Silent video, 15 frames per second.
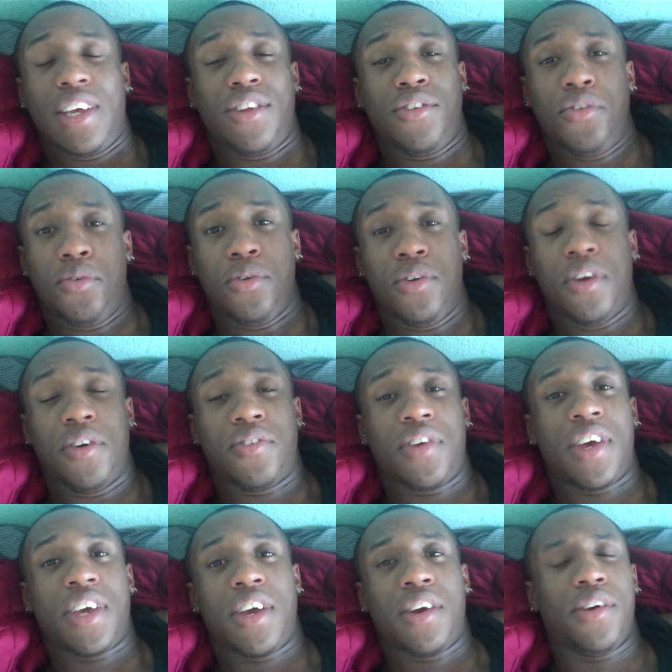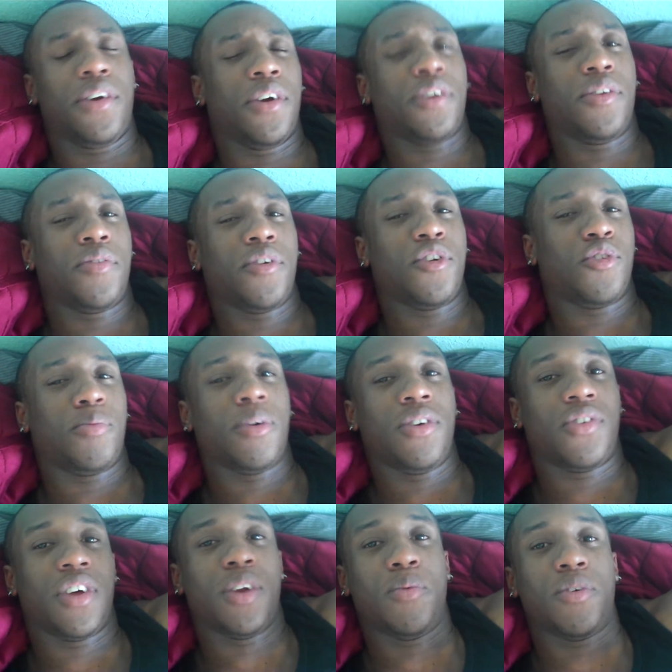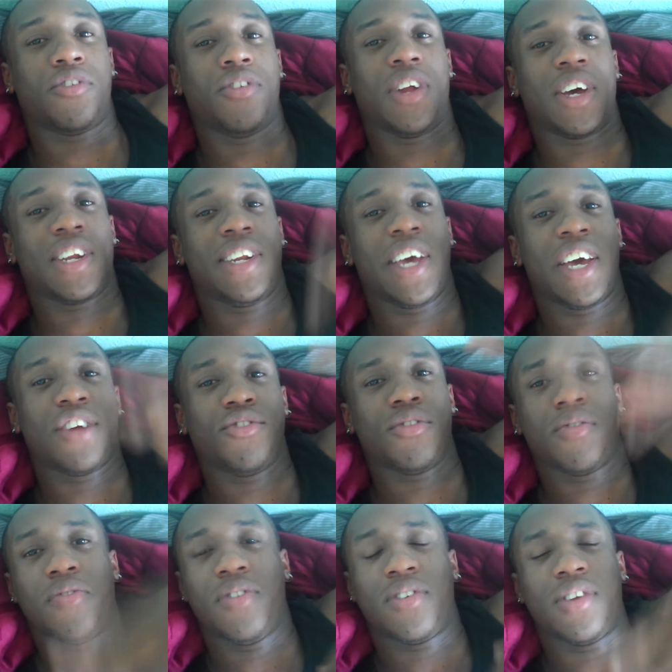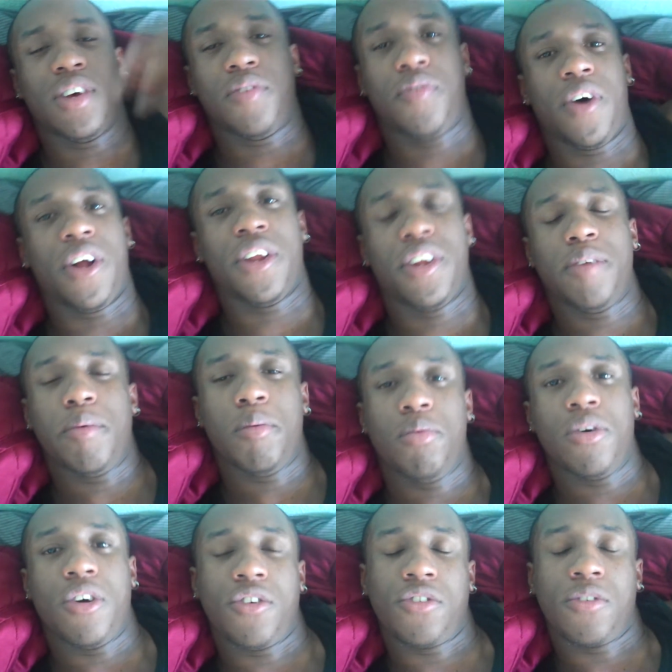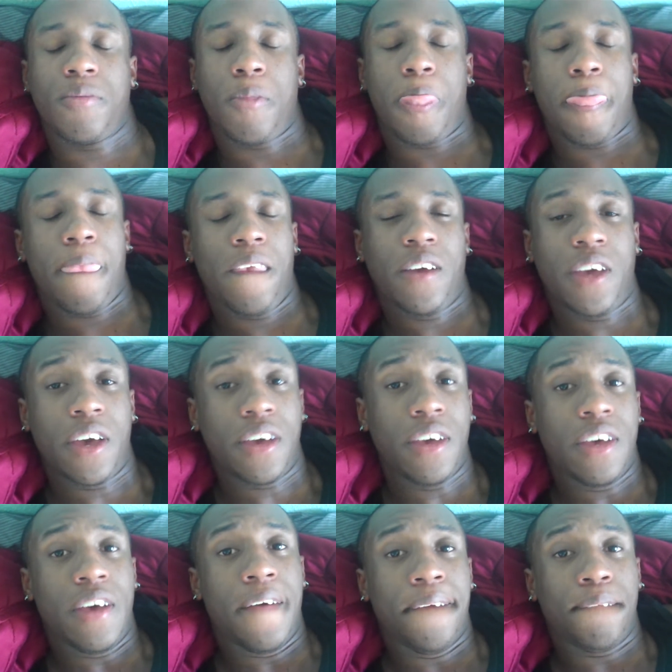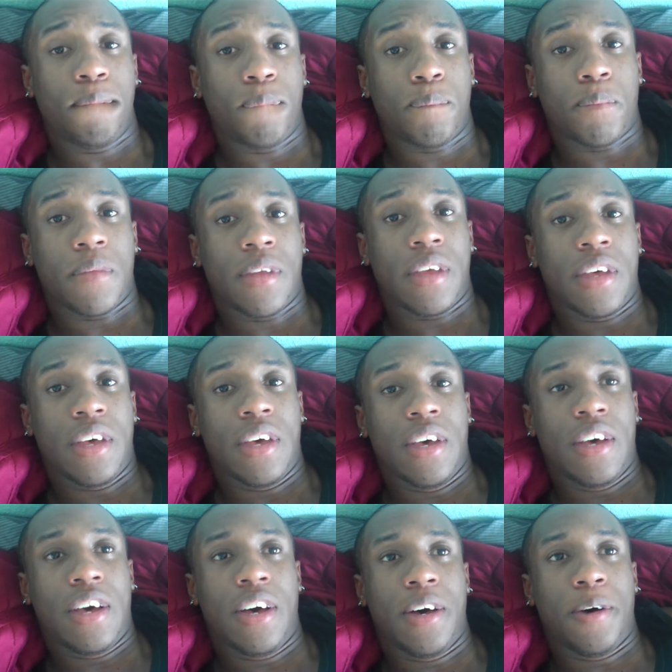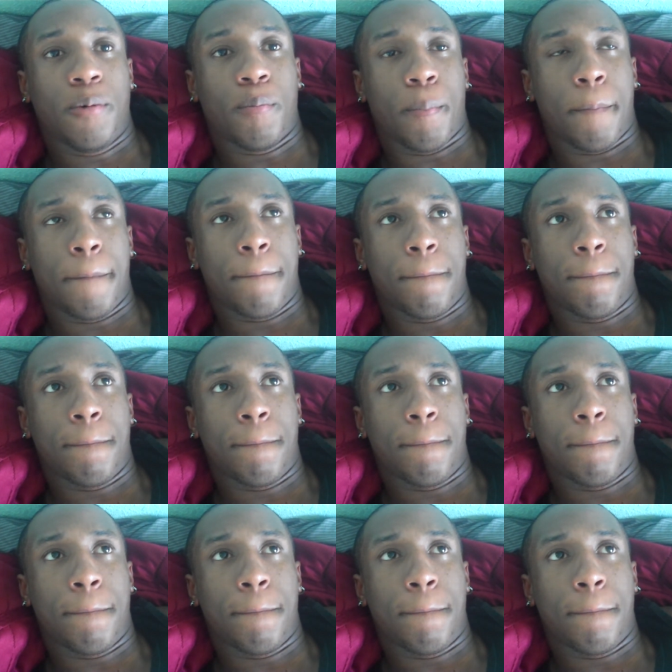and two you don't take care of your hair in the first place i don't want your like dandruff and stuff falling in my brush Okay. Um.